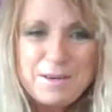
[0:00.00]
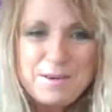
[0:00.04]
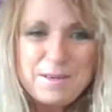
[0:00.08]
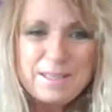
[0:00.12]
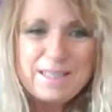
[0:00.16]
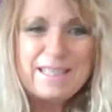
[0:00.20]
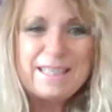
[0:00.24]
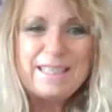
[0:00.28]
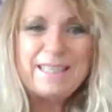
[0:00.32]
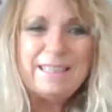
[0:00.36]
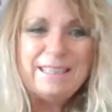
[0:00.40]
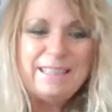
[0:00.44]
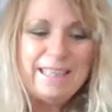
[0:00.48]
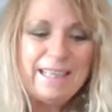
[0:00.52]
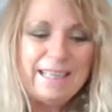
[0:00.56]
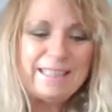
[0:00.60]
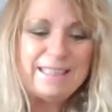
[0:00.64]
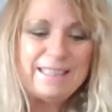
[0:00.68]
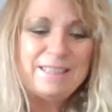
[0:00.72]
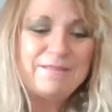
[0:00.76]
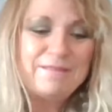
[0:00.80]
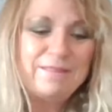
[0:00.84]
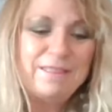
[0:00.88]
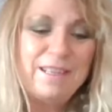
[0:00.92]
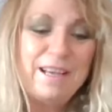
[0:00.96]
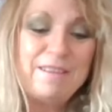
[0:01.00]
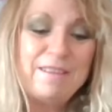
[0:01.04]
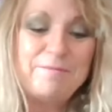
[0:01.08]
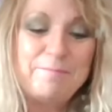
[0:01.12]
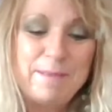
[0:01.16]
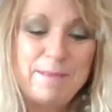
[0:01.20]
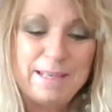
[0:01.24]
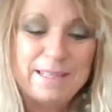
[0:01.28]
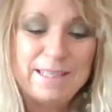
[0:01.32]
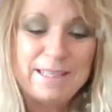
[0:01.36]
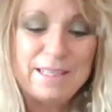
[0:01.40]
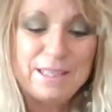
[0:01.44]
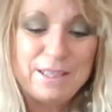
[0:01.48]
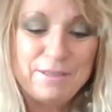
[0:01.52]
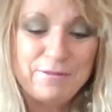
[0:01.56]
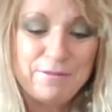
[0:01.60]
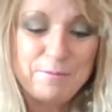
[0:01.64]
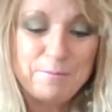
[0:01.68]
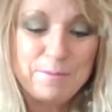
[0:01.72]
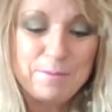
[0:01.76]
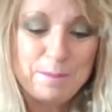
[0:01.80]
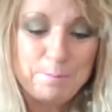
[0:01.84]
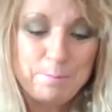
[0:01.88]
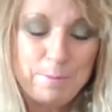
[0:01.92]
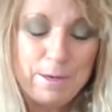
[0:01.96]
It's the collective love message
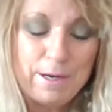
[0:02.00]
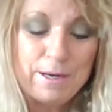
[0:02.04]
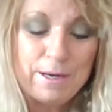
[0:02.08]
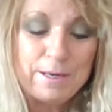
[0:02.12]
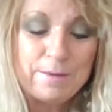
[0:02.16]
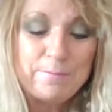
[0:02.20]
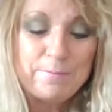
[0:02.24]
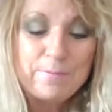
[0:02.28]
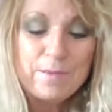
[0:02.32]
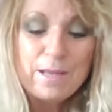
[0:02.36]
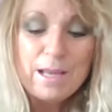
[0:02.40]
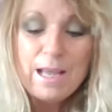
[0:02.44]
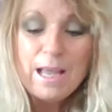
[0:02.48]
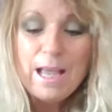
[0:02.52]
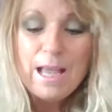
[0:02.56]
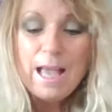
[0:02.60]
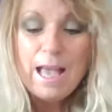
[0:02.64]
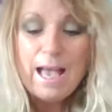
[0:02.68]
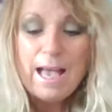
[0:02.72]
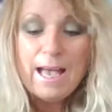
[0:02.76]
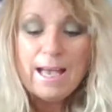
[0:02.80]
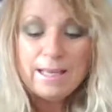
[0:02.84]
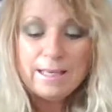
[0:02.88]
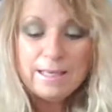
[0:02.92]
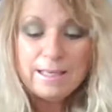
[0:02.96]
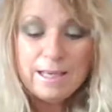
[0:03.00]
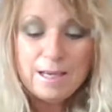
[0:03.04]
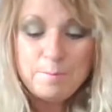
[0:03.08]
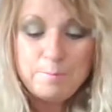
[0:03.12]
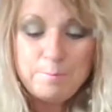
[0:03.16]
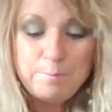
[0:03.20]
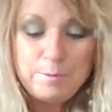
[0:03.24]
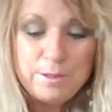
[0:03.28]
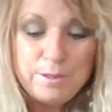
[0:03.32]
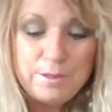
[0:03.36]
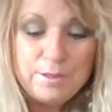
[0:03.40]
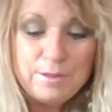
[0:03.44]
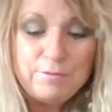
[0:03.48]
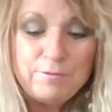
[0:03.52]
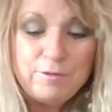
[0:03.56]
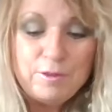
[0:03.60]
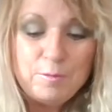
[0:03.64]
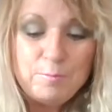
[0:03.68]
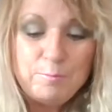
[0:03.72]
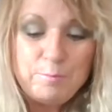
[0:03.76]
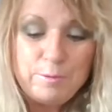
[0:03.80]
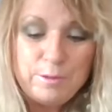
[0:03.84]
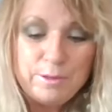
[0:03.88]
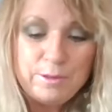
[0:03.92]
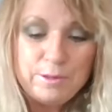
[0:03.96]
from Spirit. And a
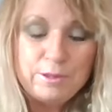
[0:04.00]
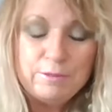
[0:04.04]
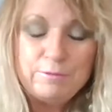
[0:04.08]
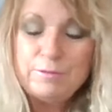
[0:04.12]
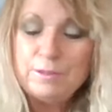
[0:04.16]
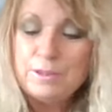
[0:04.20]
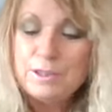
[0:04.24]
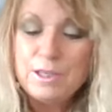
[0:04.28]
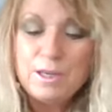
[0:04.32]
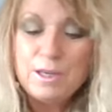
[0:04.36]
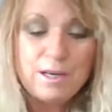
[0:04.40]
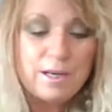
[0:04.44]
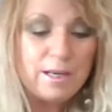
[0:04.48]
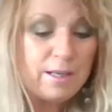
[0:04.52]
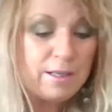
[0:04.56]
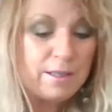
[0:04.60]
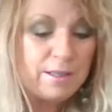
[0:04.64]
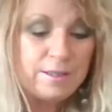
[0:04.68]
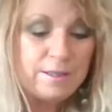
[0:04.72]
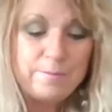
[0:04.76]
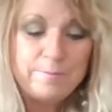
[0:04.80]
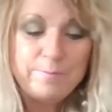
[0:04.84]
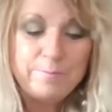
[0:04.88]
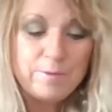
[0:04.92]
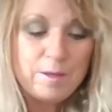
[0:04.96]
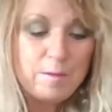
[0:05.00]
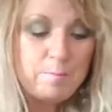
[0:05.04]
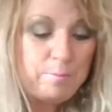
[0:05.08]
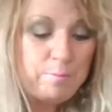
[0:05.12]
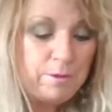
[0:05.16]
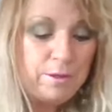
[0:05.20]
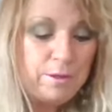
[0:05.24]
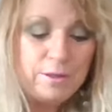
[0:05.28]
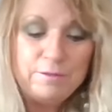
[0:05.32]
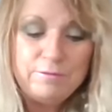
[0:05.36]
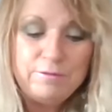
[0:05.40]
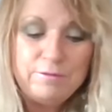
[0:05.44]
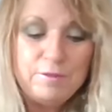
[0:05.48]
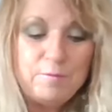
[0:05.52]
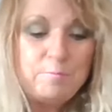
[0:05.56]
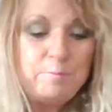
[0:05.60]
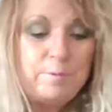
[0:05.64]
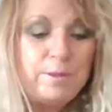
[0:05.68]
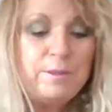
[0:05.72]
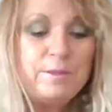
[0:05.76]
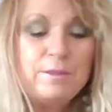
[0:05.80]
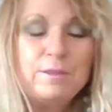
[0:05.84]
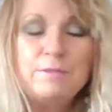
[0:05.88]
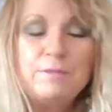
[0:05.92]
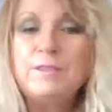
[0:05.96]
beautiful, beautiful card. Beautiful,
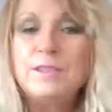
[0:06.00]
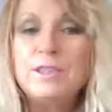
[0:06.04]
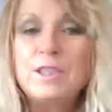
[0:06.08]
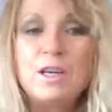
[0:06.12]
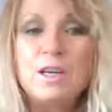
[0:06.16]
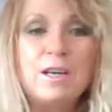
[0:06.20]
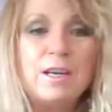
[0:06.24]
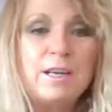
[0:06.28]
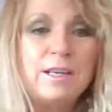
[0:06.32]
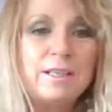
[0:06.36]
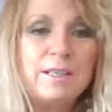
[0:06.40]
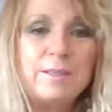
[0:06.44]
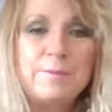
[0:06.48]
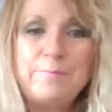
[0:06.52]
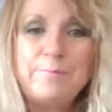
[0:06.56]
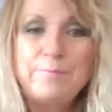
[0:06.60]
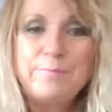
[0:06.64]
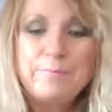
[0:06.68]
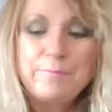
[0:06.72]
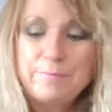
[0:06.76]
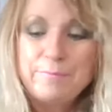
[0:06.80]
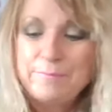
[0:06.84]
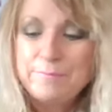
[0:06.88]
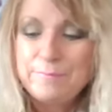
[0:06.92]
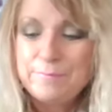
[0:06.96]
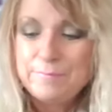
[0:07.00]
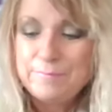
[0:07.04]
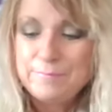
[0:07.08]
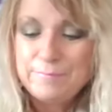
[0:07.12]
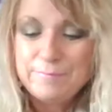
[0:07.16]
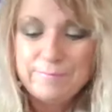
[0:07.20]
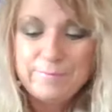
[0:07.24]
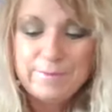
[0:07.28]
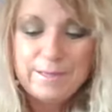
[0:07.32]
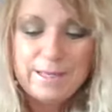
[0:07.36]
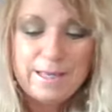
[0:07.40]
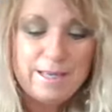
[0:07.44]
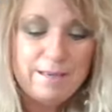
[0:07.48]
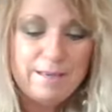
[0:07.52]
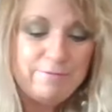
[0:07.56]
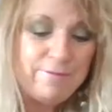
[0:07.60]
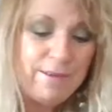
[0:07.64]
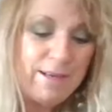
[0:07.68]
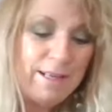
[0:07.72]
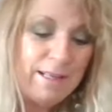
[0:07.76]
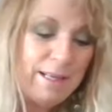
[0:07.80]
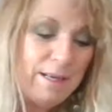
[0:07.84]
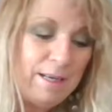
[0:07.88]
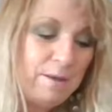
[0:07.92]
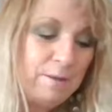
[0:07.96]
beautiful card
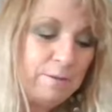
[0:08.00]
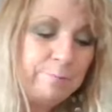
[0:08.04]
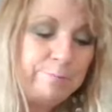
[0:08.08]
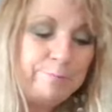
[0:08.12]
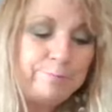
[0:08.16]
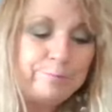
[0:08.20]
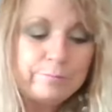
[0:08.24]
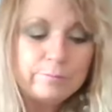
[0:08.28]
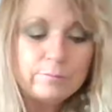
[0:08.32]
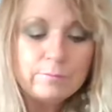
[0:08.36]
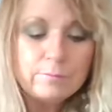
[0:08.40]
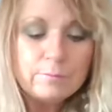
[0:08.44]
fell out.